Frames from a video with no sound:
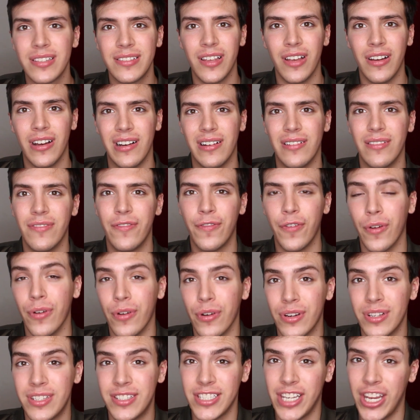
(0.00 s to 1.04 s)
So
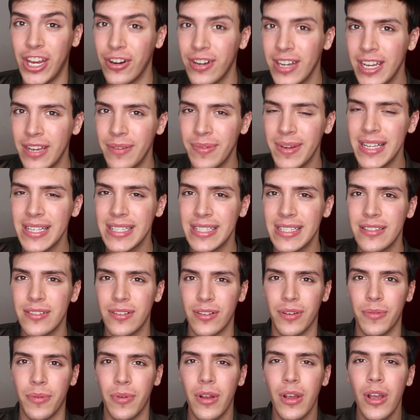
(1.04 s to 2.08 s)
for security reasons
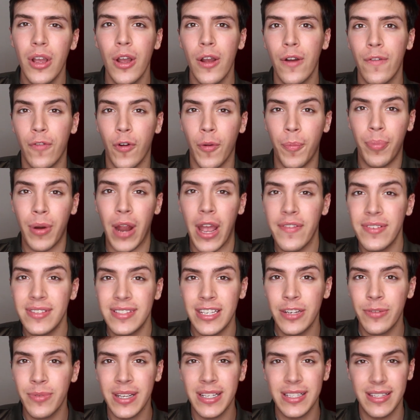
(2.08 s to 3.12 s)
or for
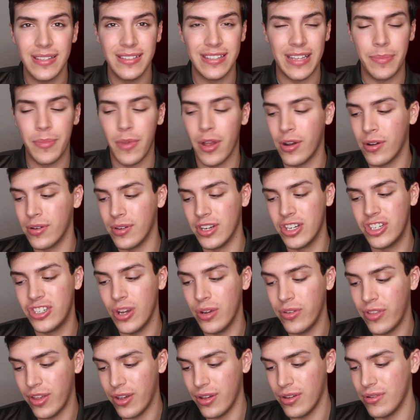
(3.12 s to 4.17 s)
privacy reasons, I'm not going to
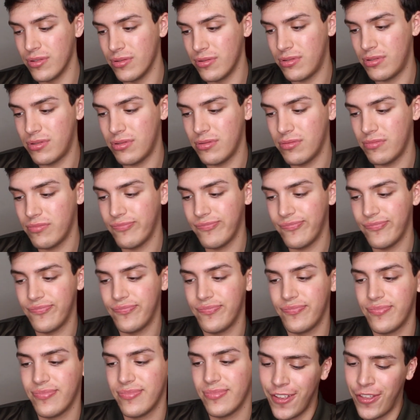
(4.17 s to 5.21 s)
show those.
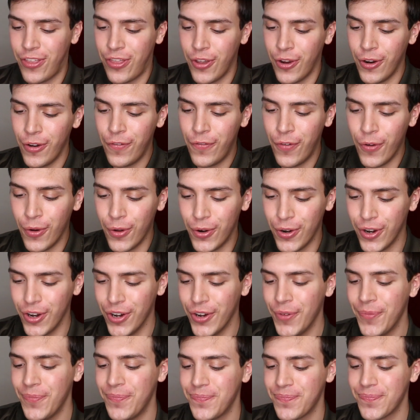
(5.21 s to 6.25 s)
The third
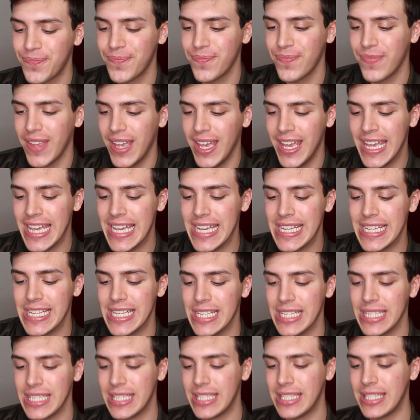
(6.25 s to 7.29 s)
folder
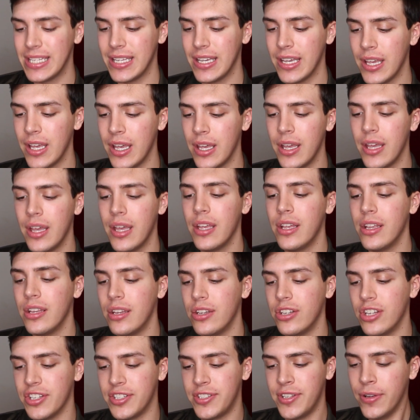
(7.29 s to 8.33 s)
is
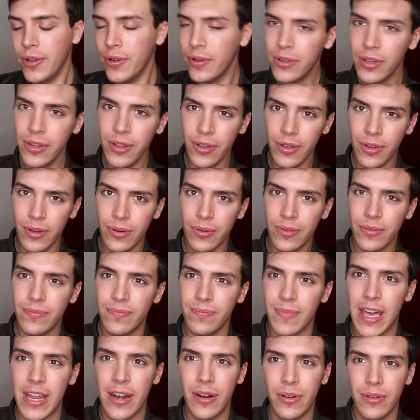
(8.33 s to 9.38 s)
just
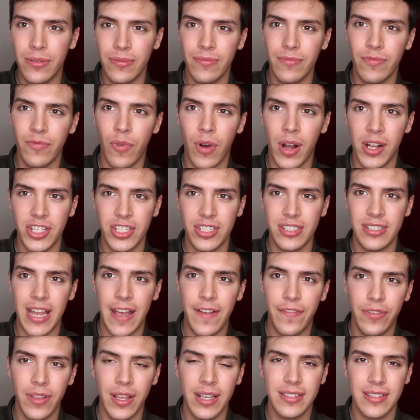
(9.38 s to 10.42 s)
Hulu. I don't watch
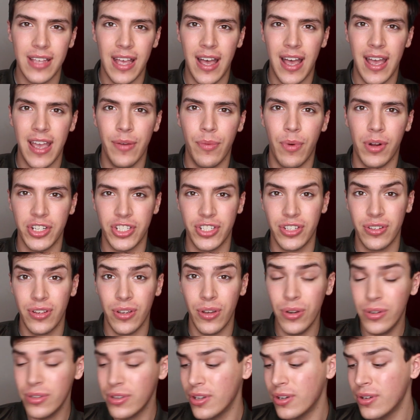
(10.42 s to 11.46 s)
Netflix, I watch
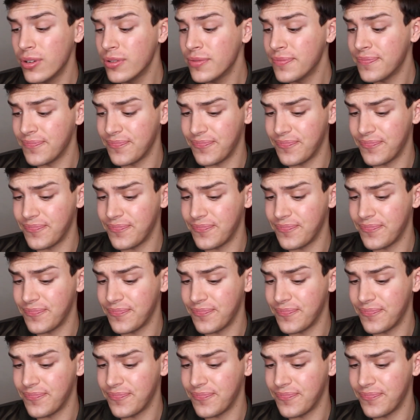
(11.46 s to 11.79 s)
Hulu.